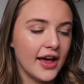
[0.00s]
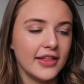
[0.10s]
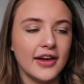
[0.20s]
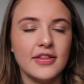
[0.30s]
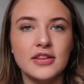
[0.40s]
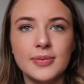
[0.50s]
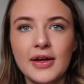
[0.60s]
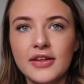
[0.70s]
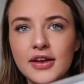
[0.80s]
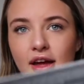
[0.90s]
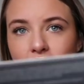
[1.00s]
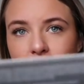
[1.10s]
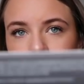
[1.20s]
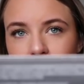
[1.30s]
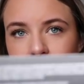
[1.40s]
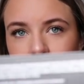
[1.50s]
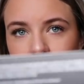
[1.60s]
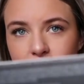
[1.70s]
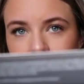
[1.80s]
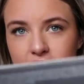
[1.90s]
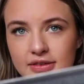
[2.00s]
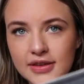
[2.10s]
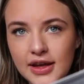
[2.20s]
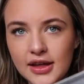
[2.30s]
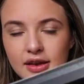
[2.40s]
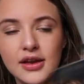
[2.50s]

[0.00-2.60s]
I like how they spelled eyeliner. I don't know if you can see it,